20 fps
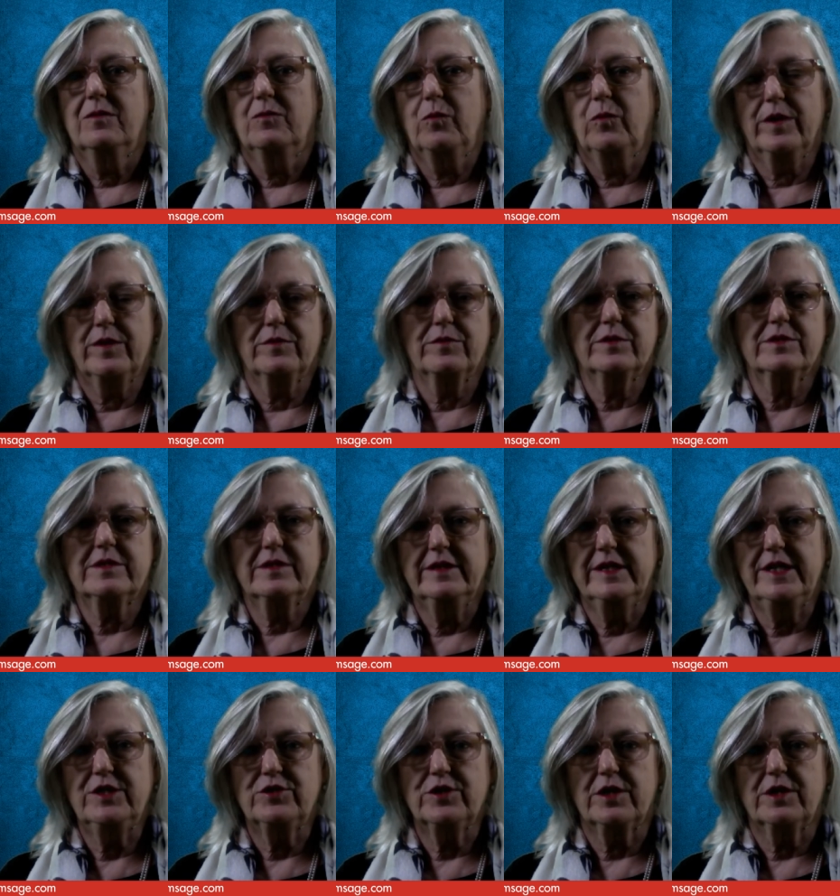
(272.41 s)
Whether it's
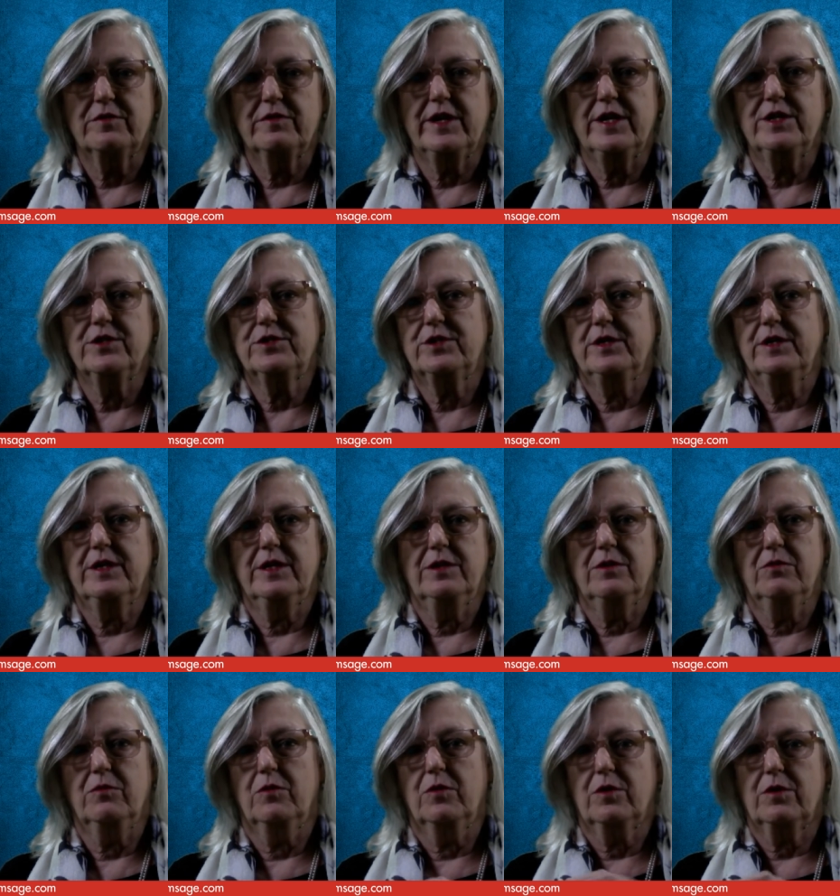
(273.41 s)
lead
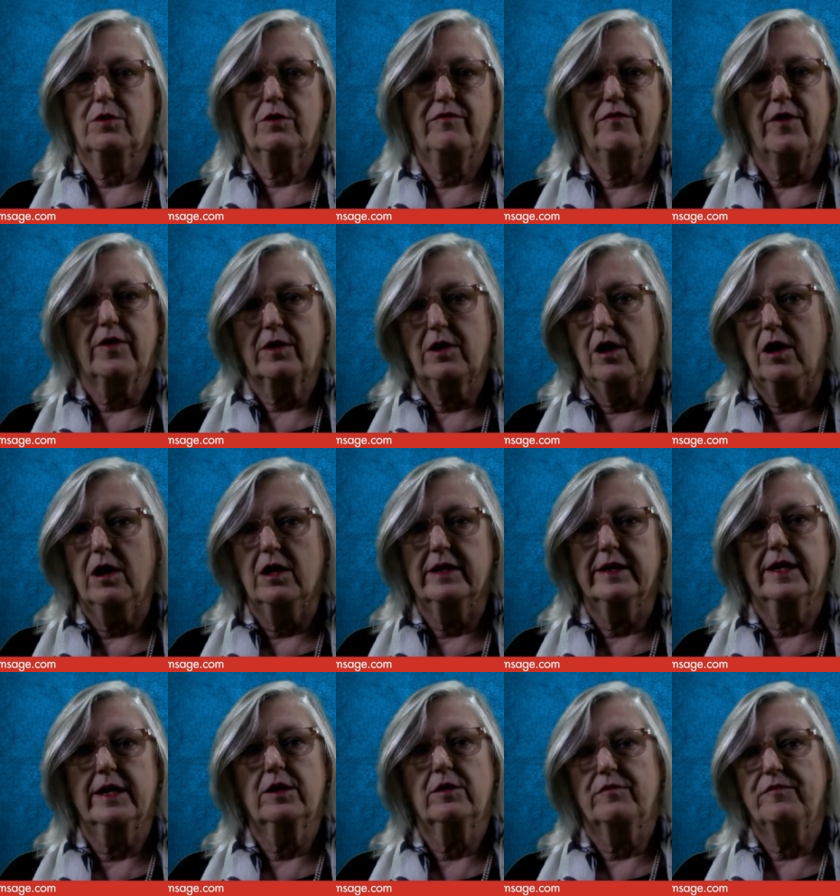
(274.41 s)
generation or
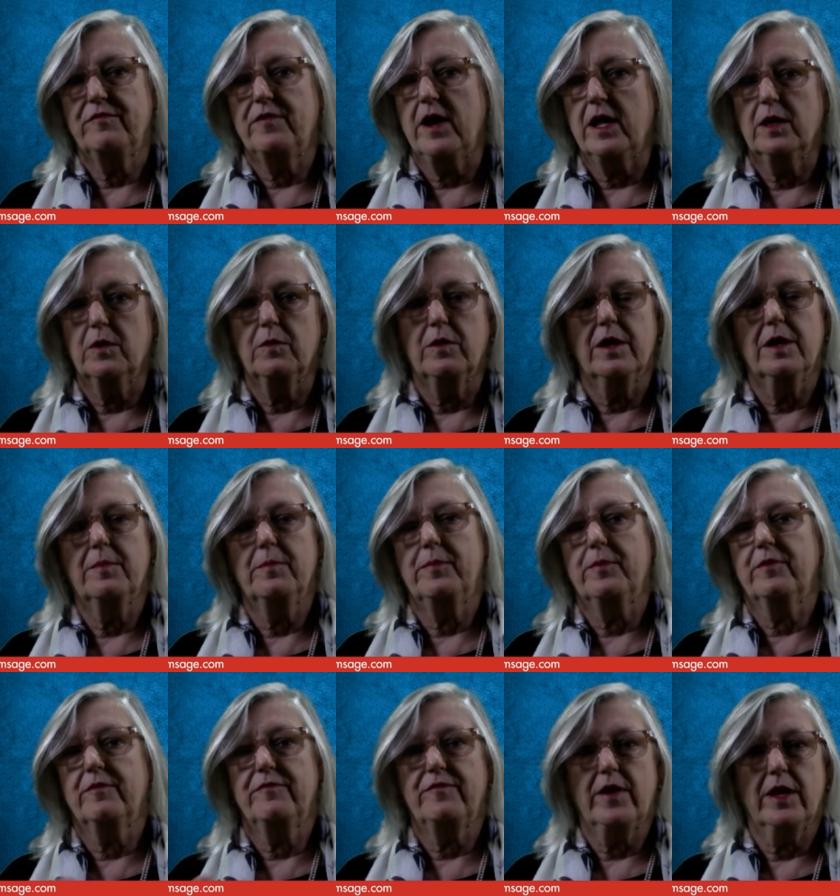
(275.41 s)
calling or follow up
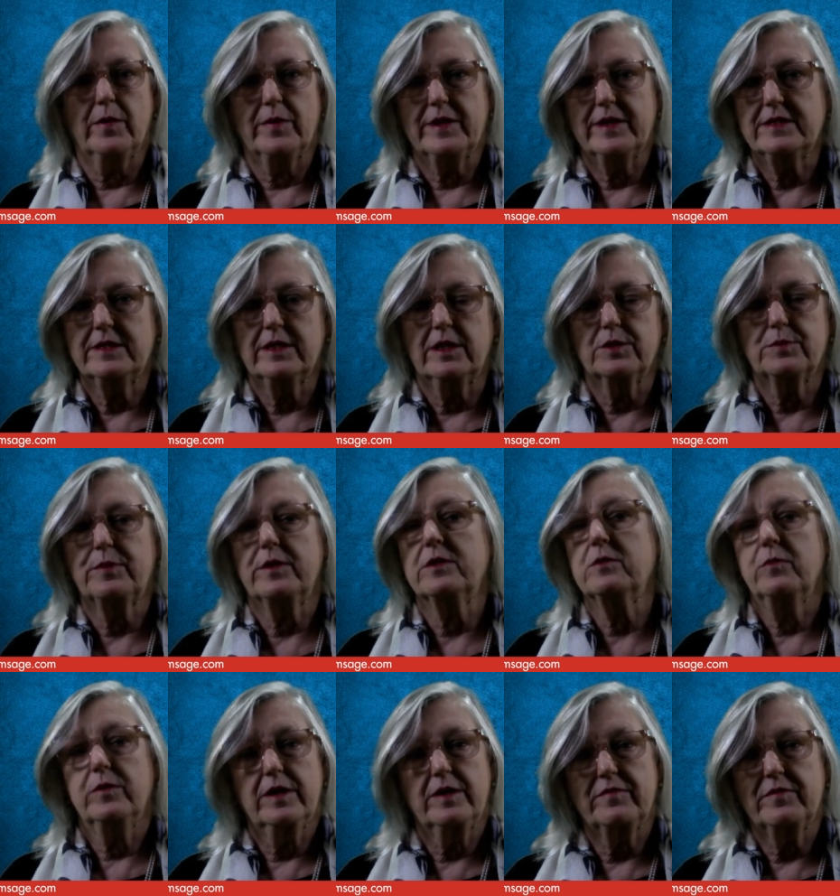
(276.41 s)
or following a sales
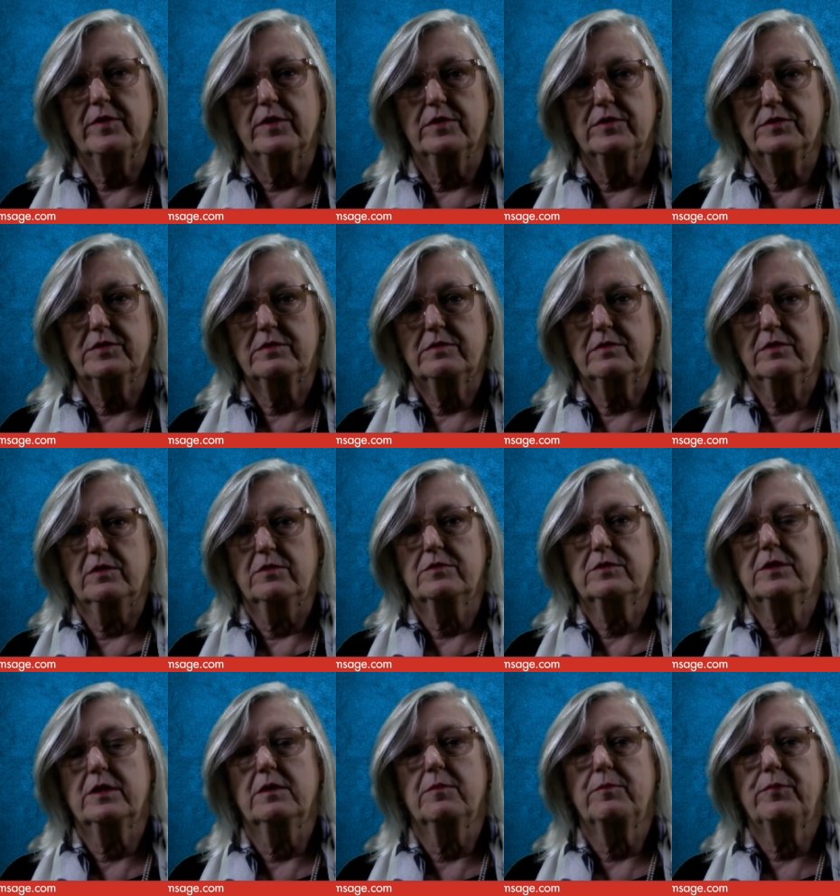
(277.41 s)
whatever those,
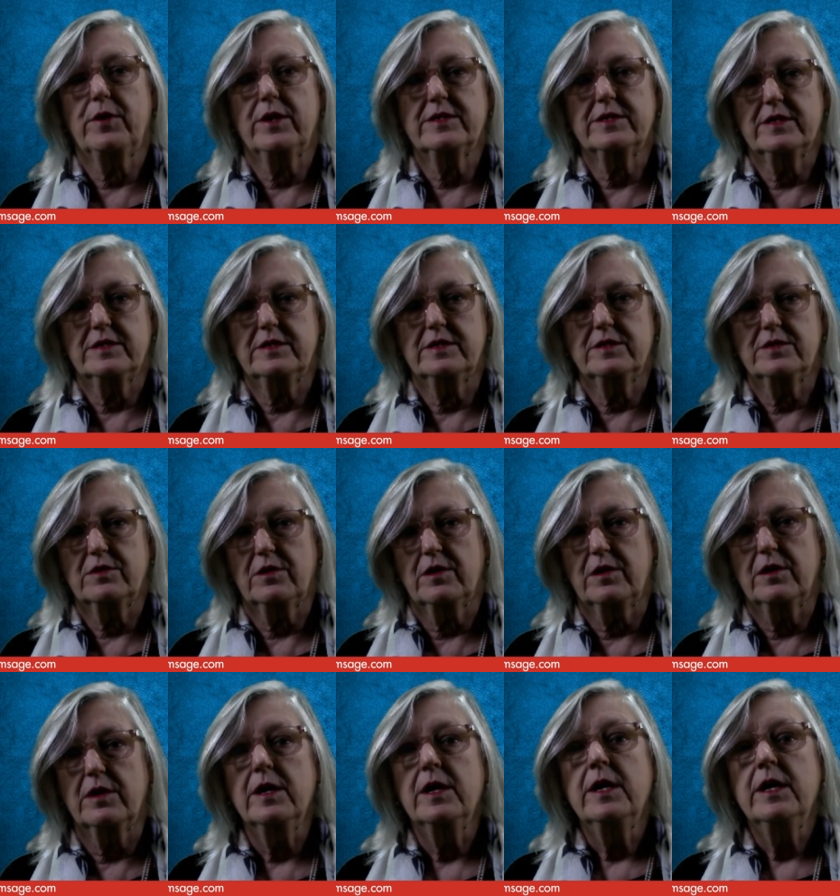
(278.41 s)
those uh, processes
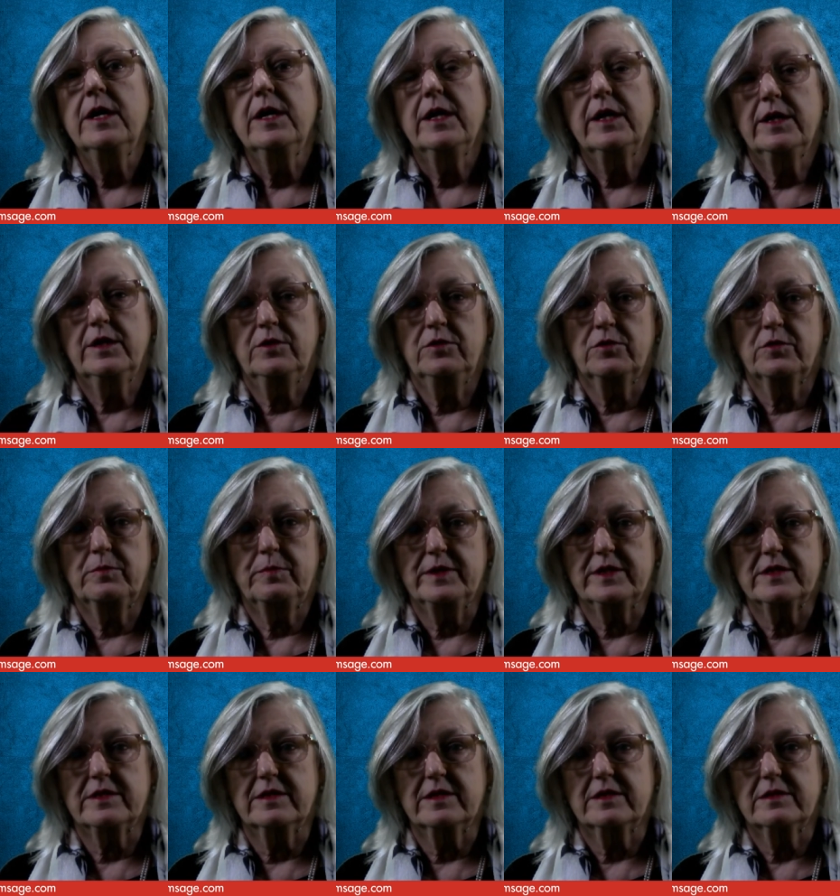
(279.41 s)
are in your
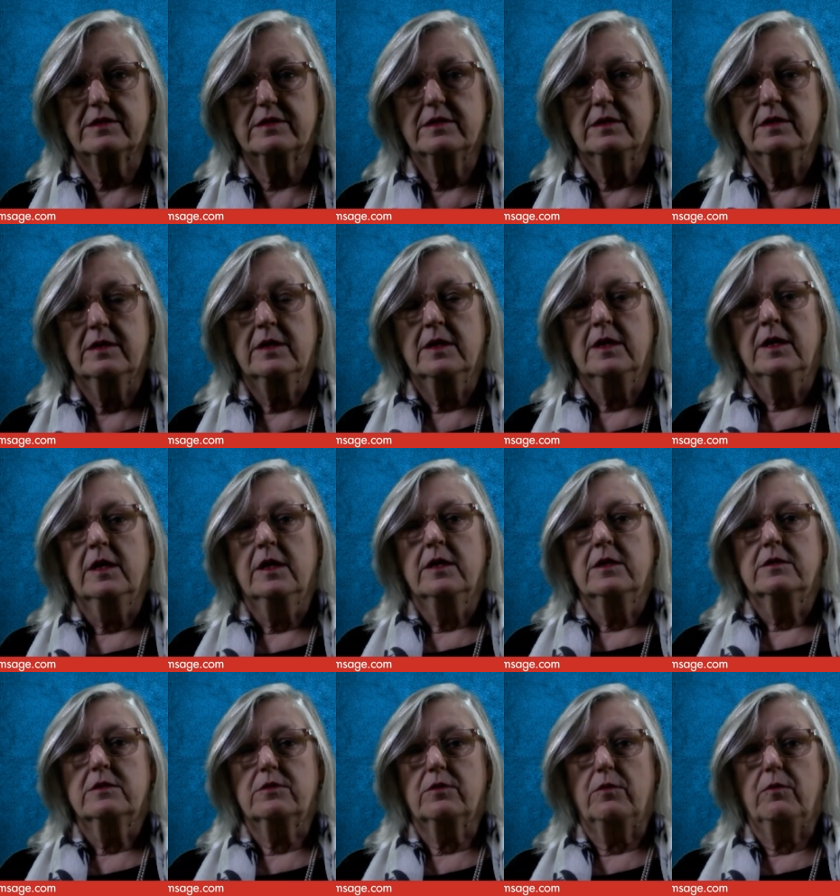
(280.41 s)
business.
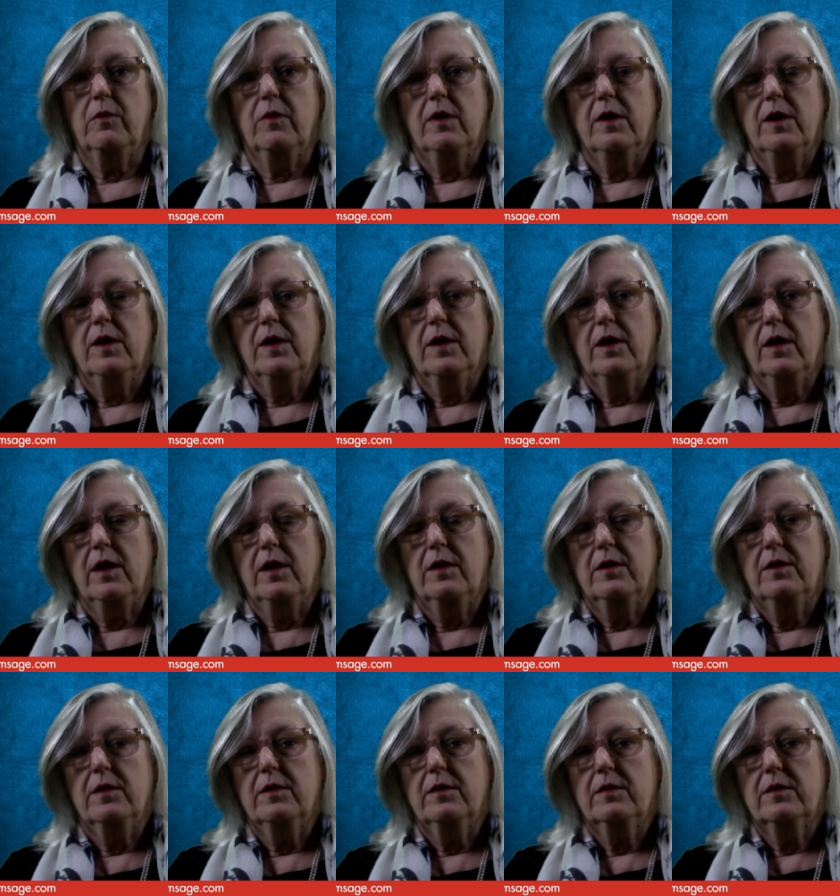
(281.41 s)
So,
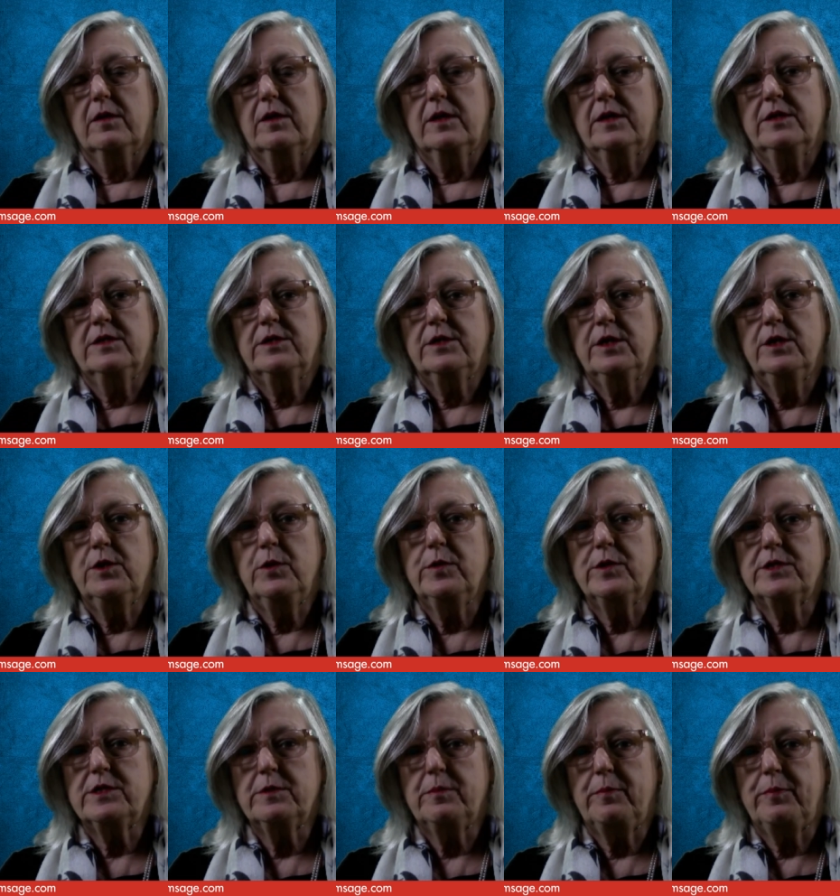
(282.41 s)

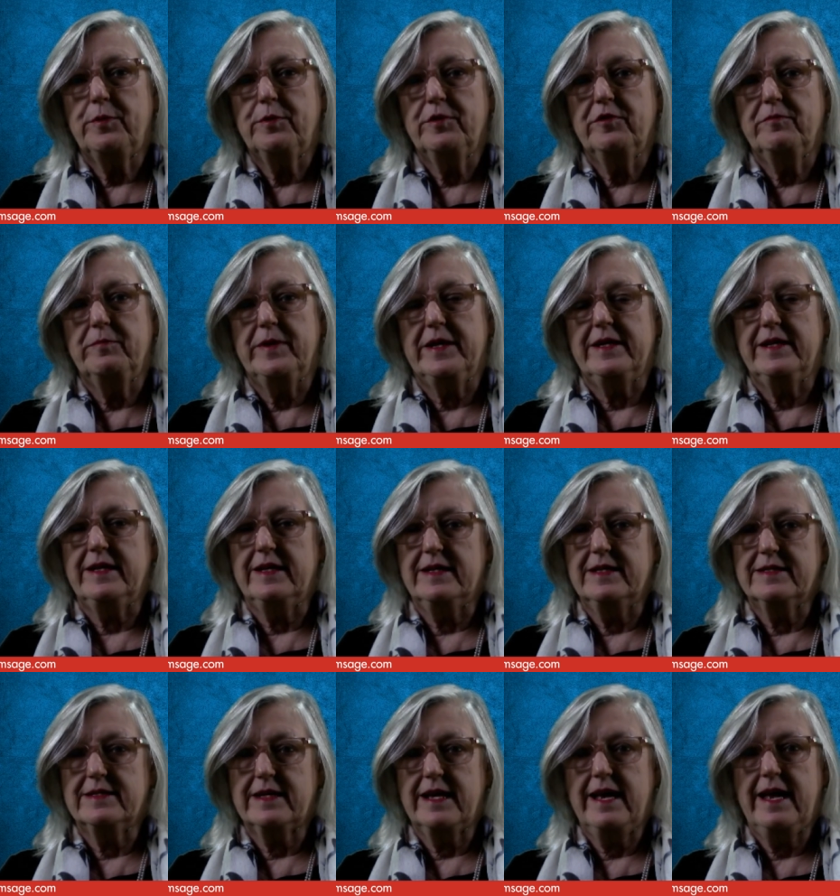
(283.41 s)
continuous improvement
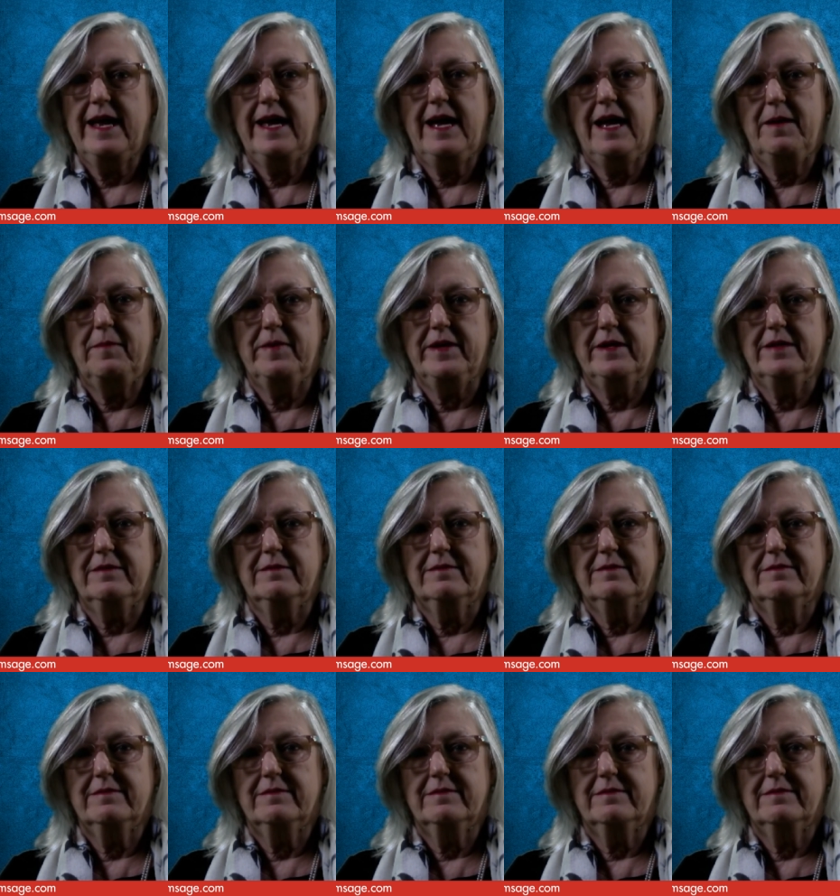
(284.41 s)
is a habit.